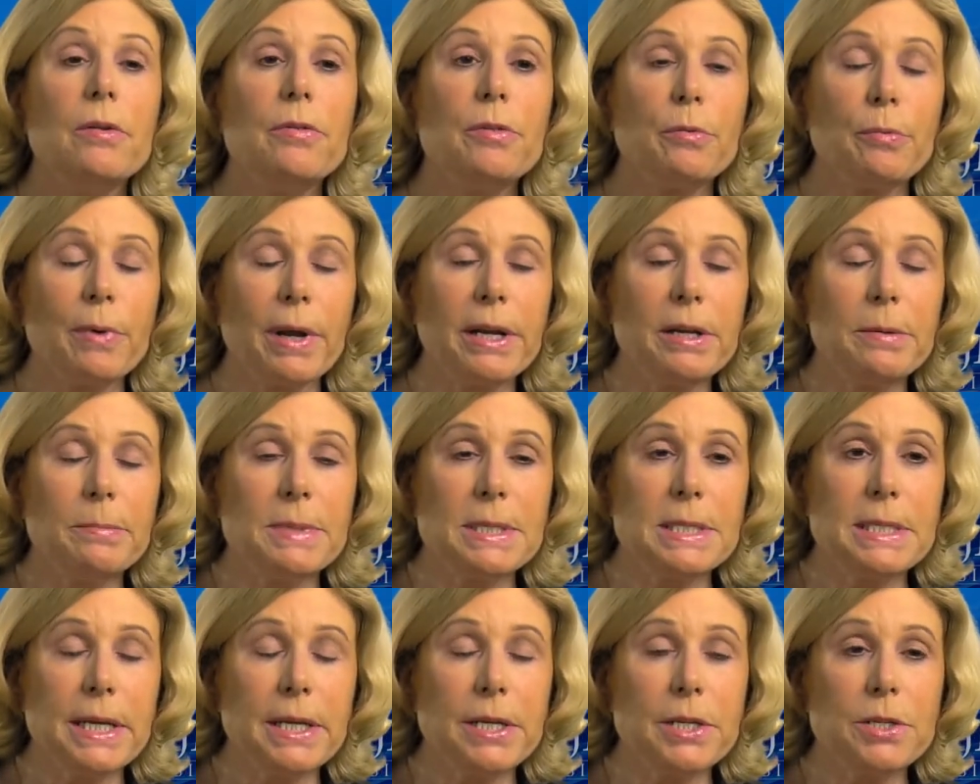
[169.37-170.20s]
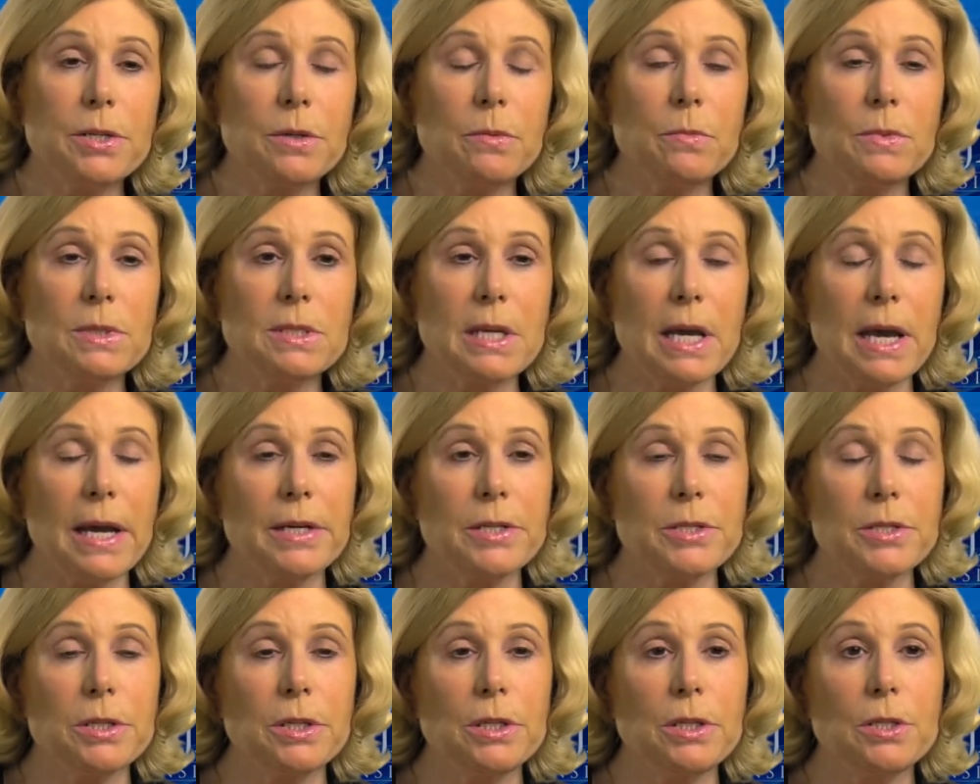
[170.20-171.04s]
The randomization was
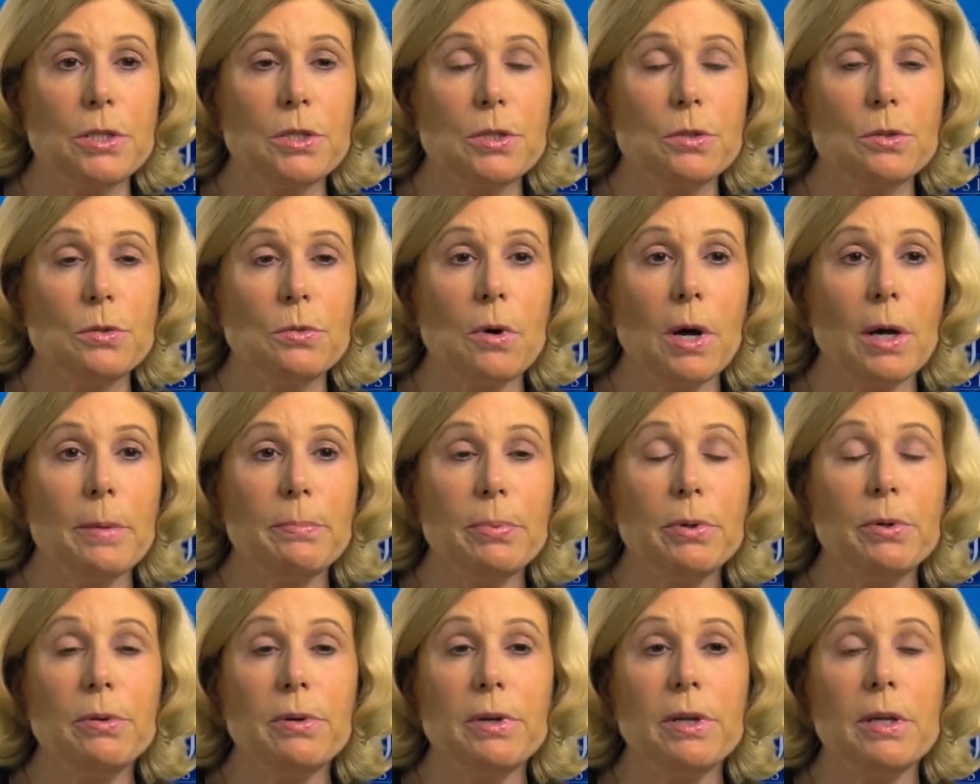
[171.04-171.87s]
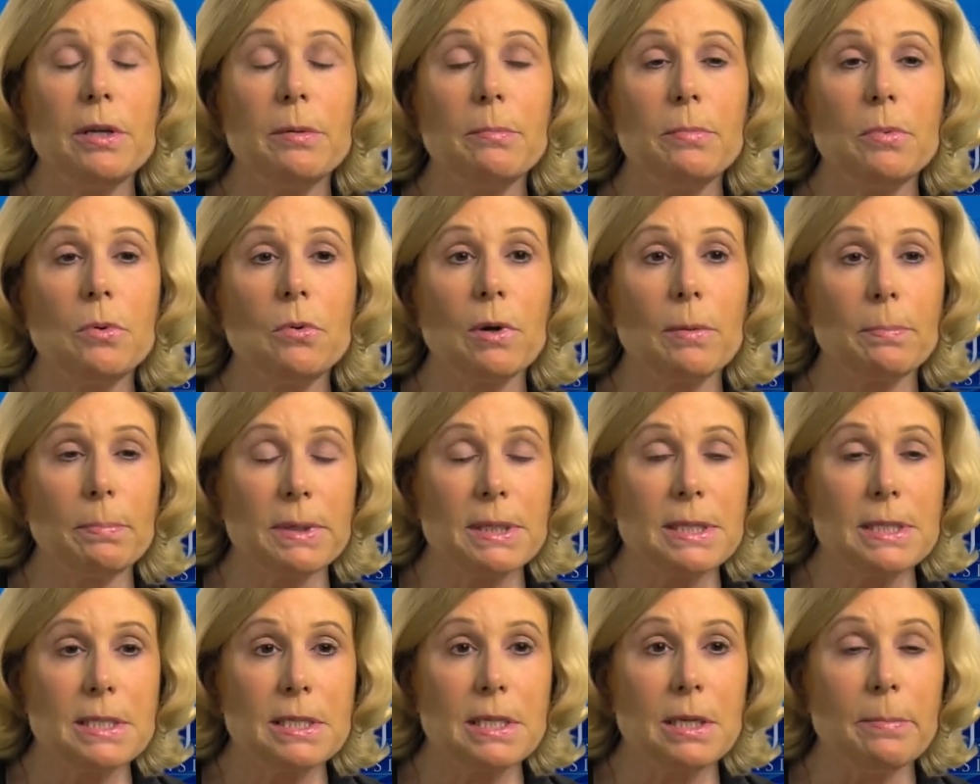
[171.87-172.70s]
actually to ibrutinib or
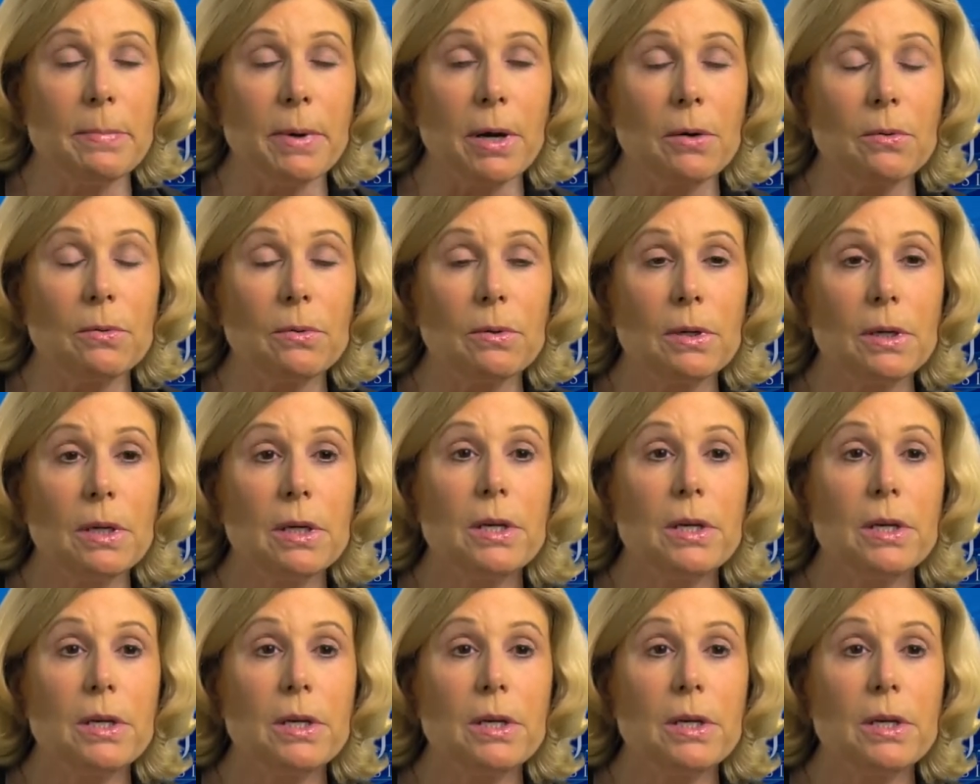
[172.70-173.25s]
placebo.